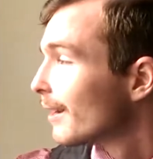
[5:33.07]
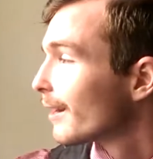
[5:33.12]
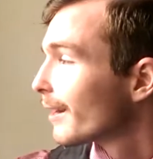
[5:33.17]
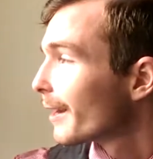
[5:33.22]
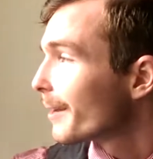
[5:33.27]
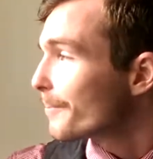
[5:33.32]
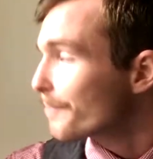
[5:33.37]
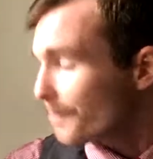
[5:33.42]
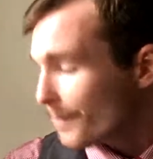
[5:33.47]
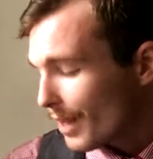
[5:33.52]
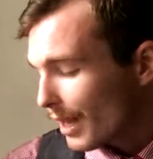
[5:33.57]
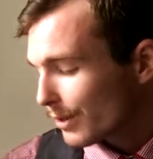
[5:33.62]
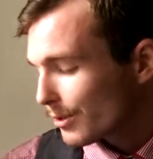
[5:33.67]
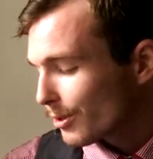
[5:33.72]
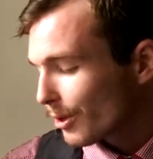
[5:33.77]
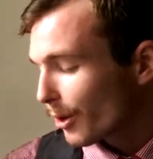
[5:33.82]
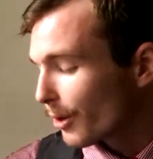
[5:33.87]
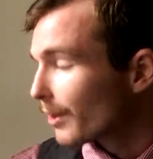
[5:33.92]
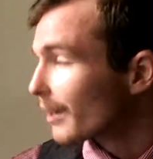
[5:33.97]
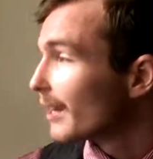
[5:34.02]
Okay,
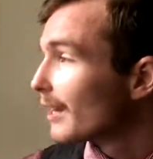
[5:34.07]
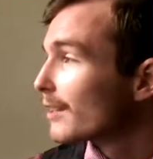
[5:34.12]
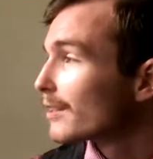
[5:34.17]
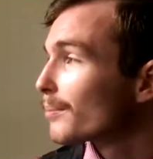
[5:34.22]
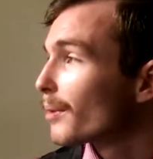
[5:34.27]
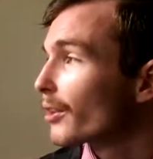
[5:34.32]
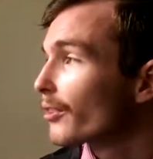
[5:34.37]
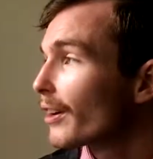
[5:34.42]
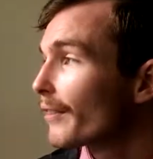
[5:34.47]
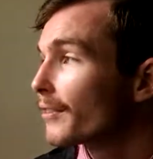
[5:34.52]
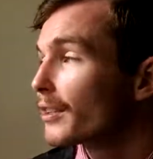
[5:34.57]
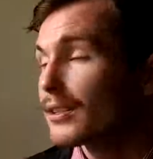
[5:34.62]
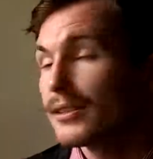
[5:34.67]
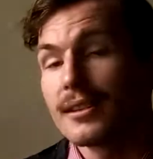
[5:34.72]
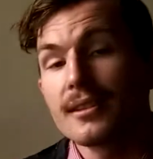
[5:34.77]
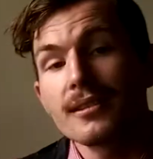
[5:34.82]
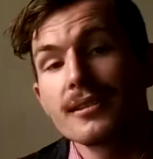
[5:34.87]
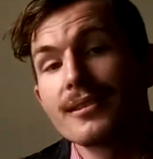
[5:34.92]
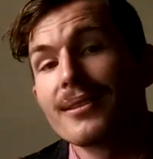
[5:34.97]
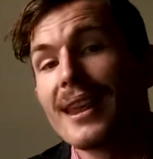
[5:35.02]
so here's my
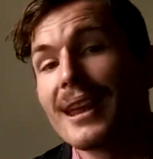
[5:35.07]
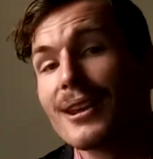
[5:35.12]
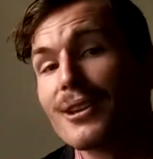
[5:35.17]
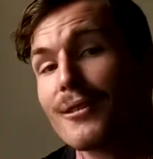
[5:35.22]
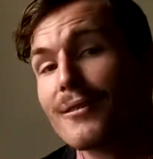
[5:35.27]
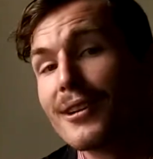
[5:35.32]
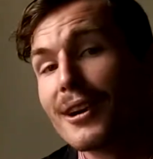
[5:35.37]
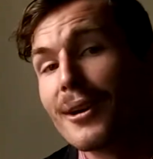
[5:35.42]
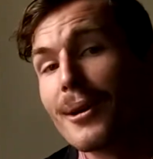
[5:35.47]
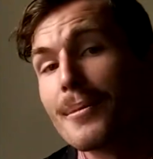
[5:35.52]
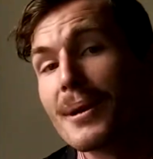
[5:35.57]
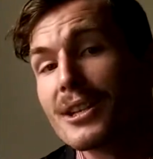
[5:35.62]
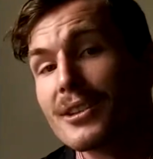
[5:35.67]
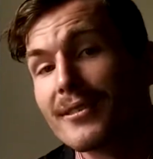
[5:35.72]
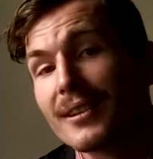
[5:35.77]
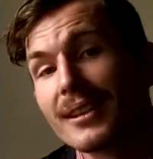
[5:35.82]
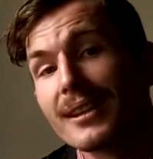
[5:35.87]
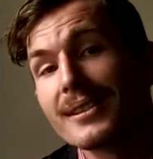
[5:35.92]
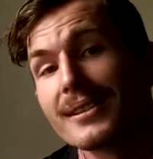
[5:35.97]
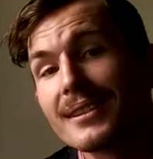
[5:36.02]
references. Thank you very much
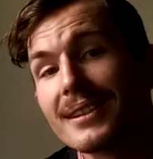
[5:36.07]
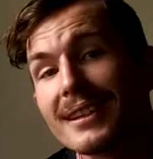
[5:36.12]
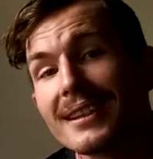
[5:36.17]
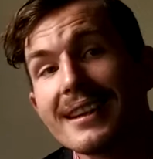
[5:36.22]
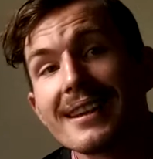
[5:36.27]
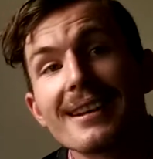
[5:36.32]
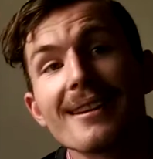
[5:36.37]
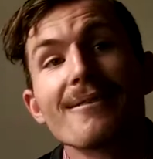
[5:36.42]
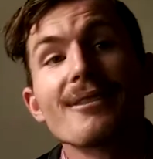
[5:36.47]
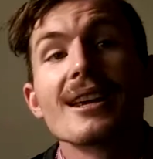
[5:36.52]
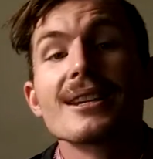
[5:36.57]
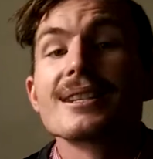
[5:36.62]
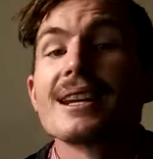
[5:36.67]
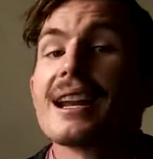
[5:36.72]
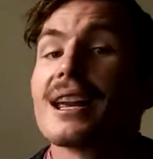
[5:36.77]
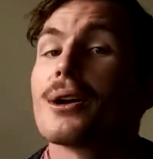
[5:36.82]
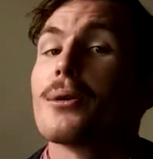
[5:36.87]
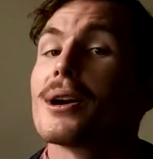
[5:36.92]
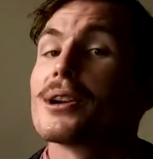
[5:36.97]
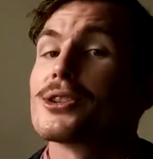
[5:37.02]
for listening, and if there's any
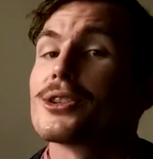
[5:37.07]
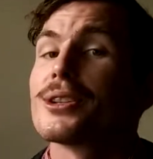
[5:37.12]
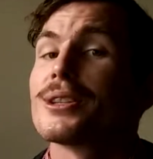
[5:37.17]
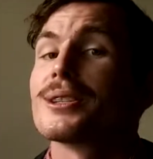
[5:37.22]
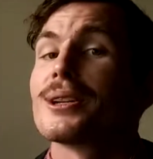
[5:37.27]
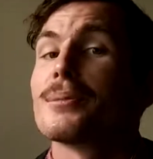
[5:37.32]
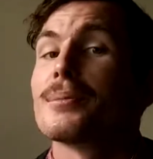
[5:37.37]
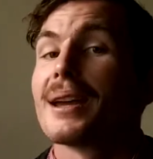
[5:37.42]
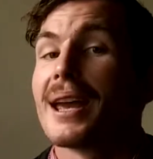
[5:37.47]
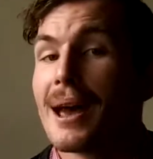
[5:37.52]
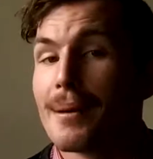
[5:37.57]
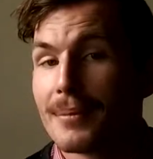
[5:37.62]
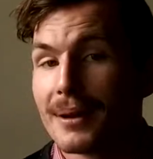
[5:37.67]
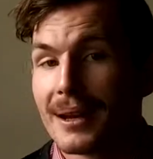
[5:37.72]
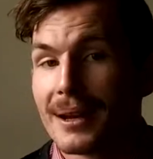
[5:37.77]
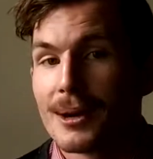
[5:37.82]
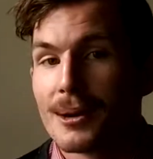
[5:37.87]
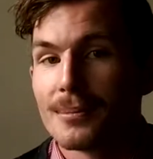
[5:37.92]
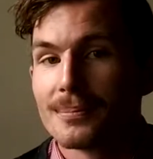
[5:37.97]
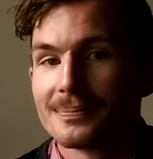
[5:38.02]
questions, I'd be happy to
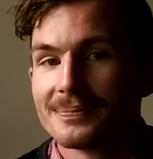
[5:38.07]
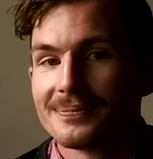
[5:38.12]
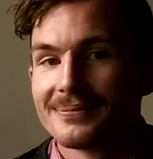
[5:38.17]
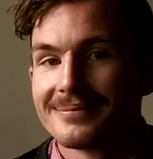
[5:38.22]
help.